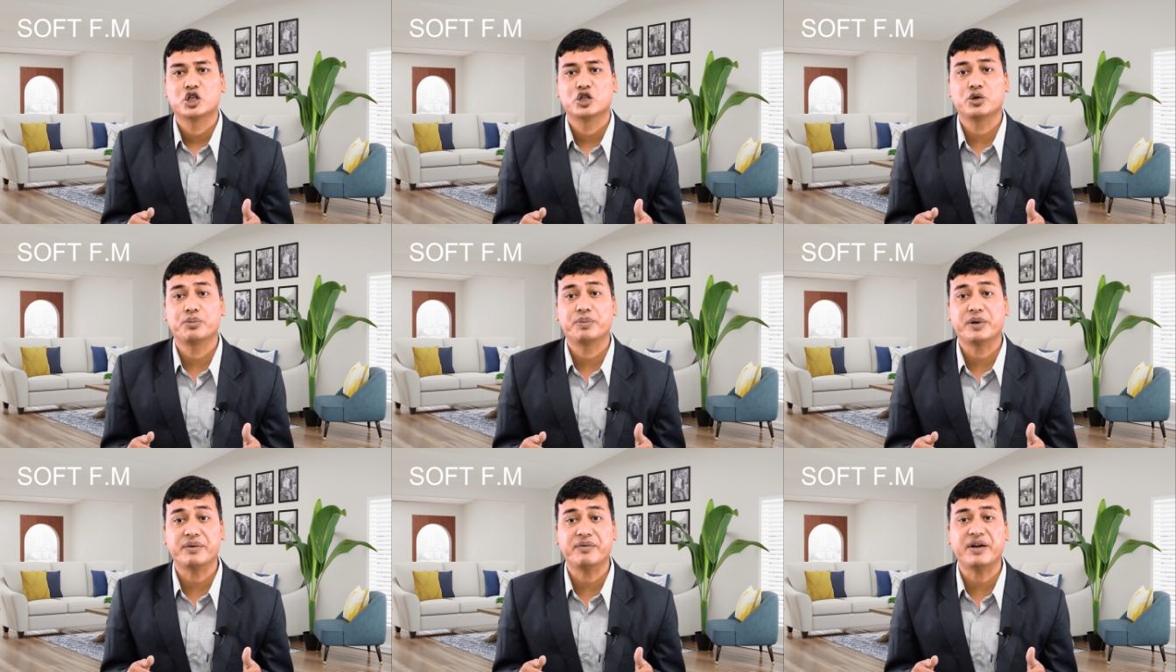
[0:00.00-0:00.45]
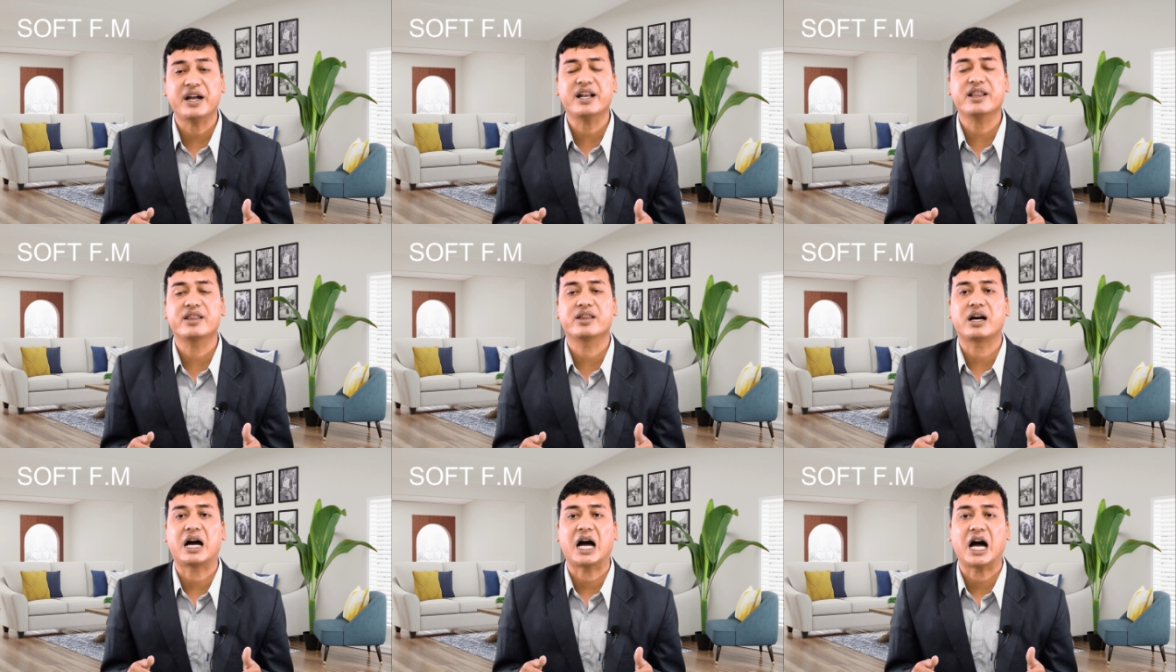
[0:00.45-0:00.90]
to
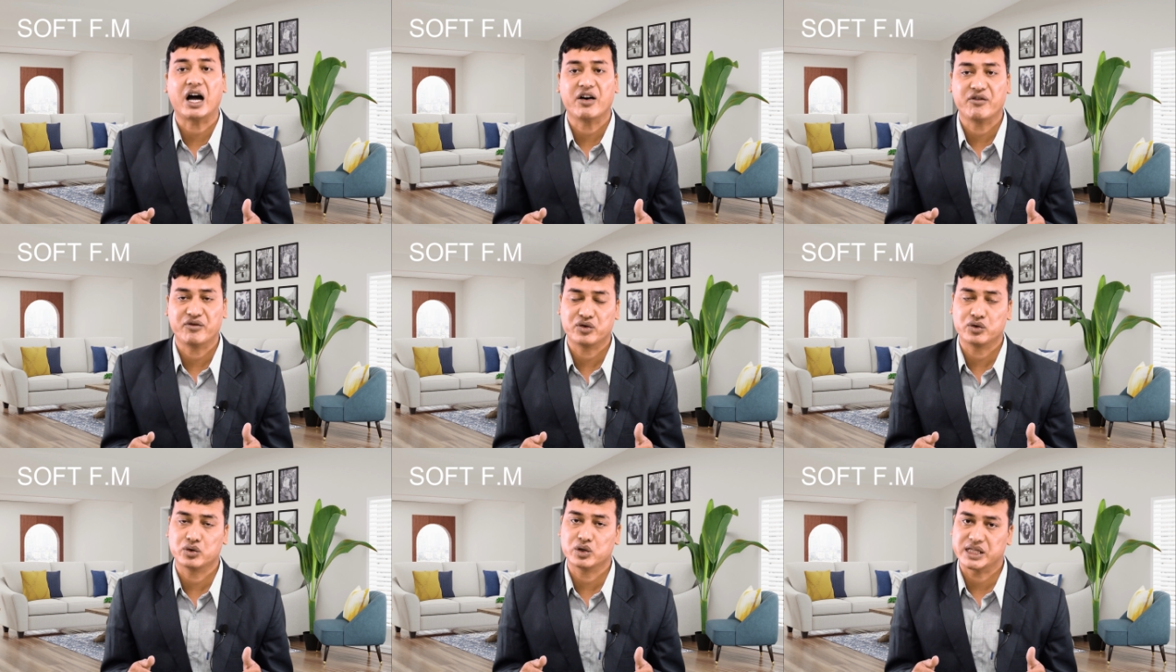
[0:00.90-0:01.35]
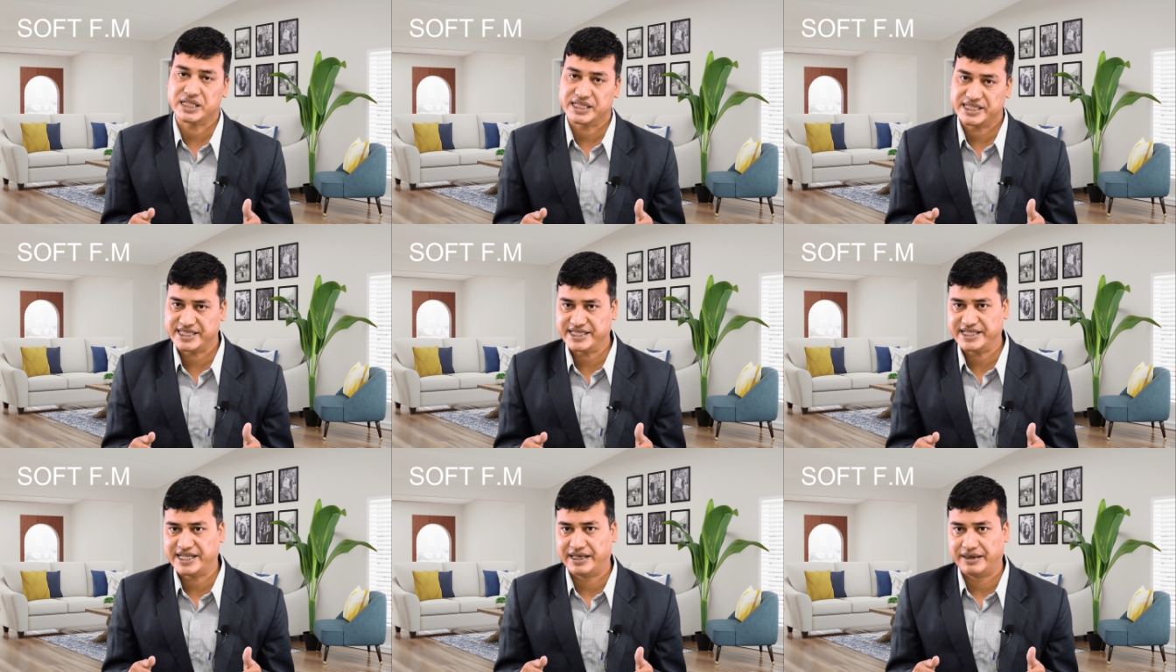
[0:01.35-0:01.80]
prevent the harmful
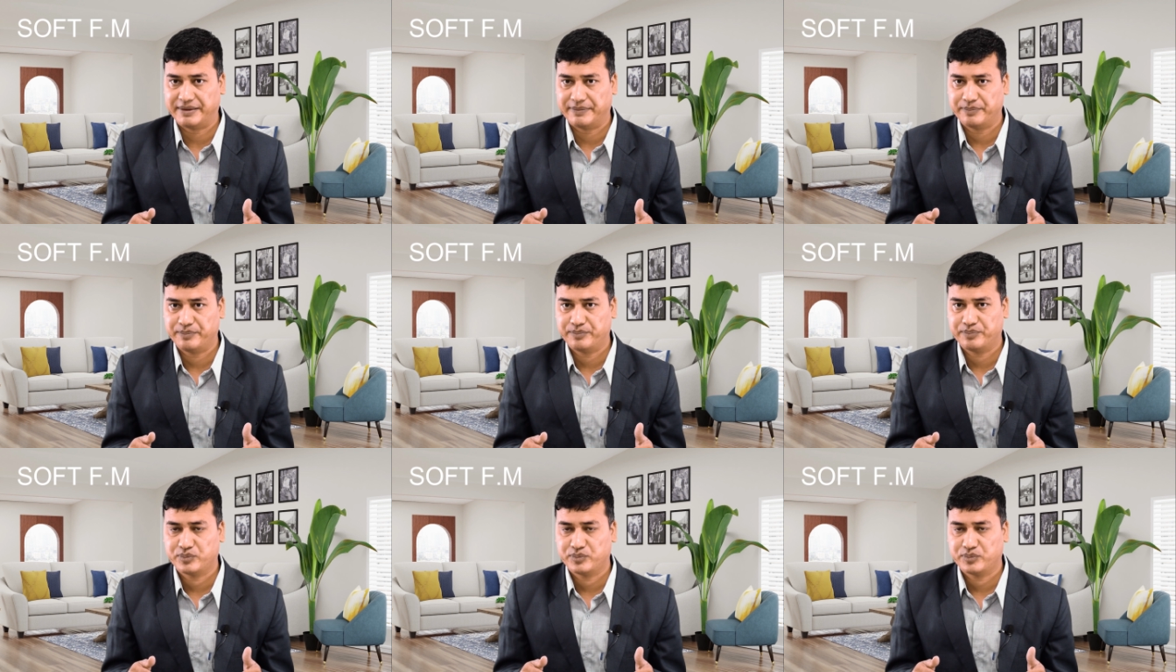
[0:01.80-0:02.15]
incident.